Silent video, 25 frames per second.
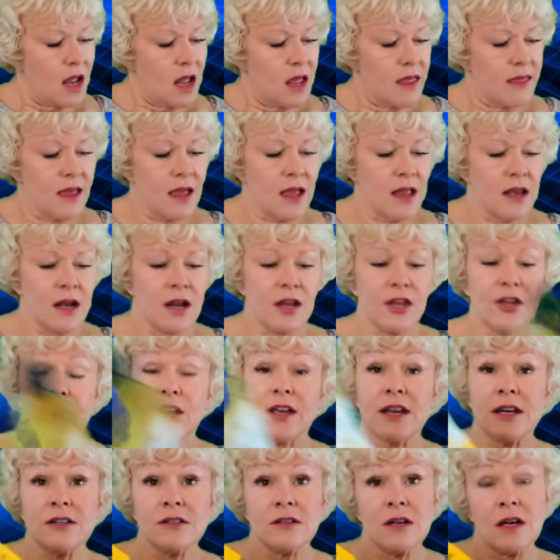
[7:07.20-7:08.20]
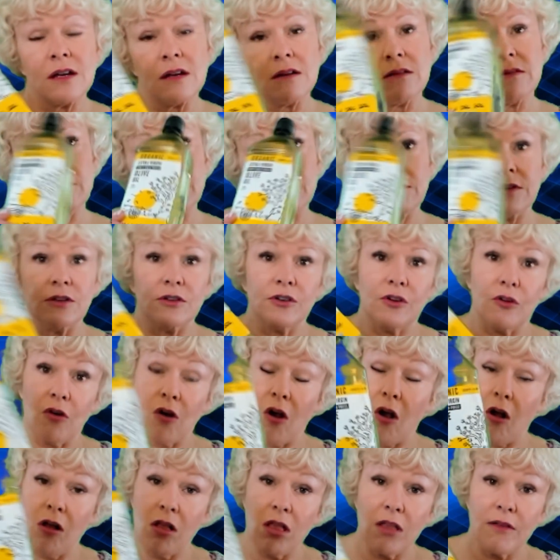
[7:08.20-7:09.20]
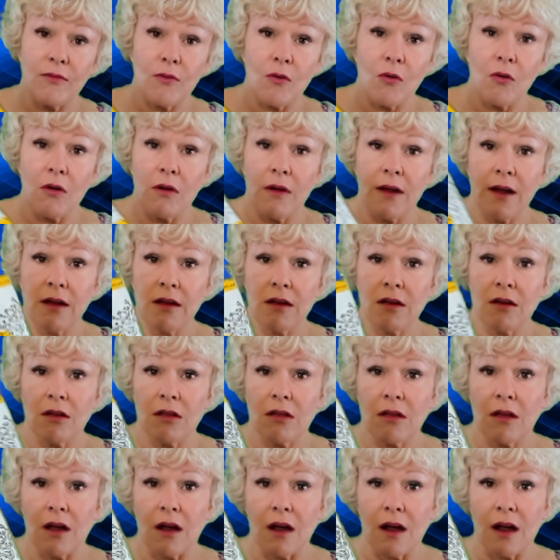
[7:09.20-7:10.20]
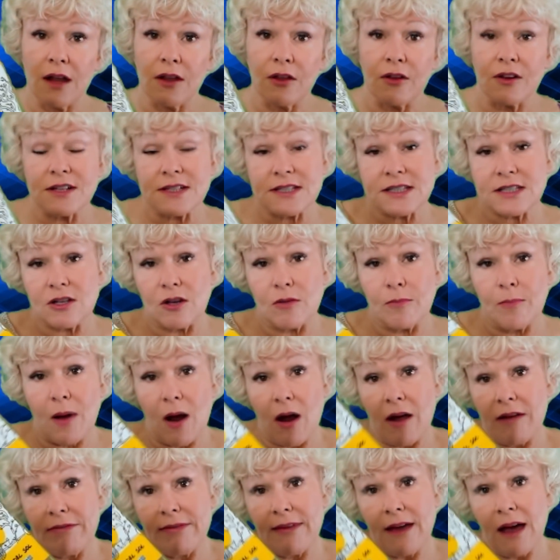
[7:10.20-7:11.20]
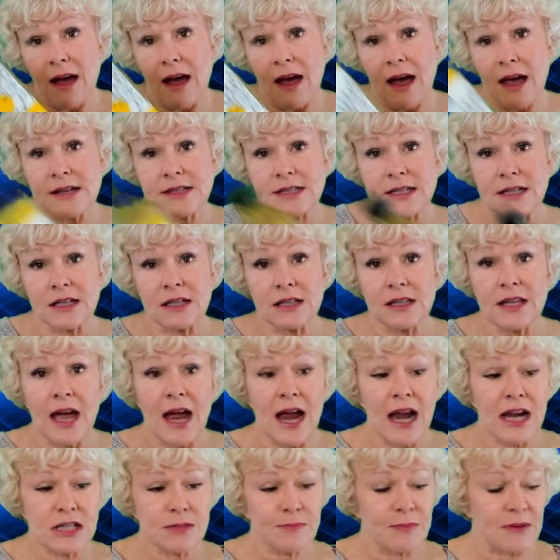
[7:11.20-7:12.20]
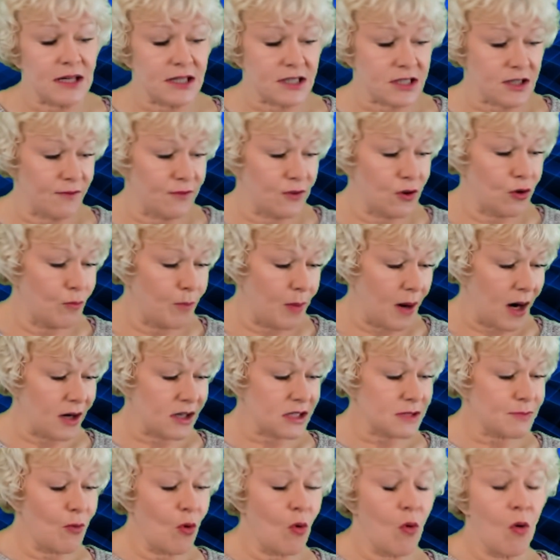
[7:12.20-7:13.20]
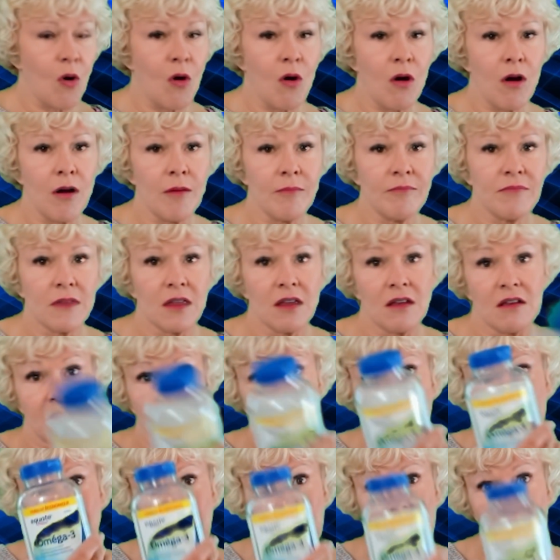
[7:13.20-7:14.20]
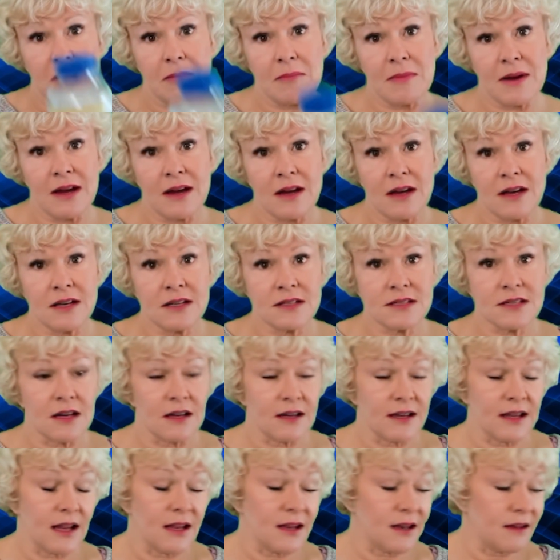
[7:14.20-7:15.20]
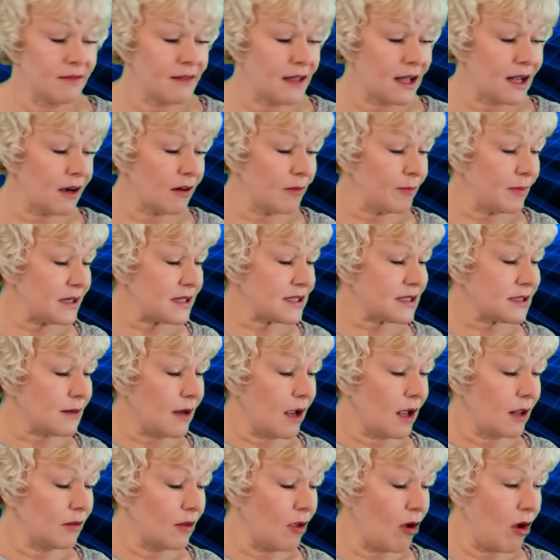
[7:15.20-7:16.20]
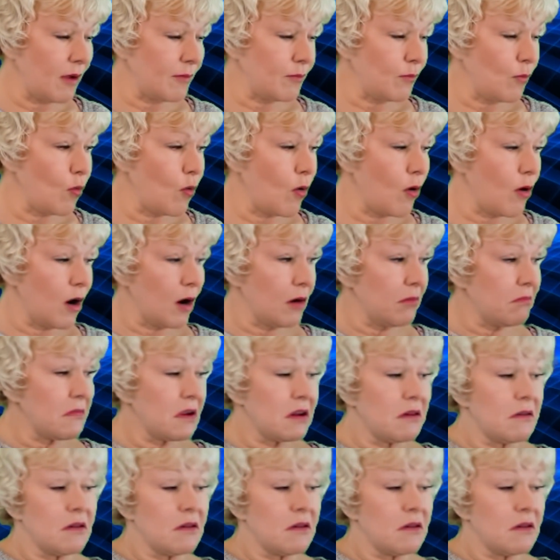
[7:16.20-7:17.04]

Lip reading: Then you can, your olive oil, you can still buy that in glass, but it's a few bucks more. Vitamins, again, that'll be a lot more.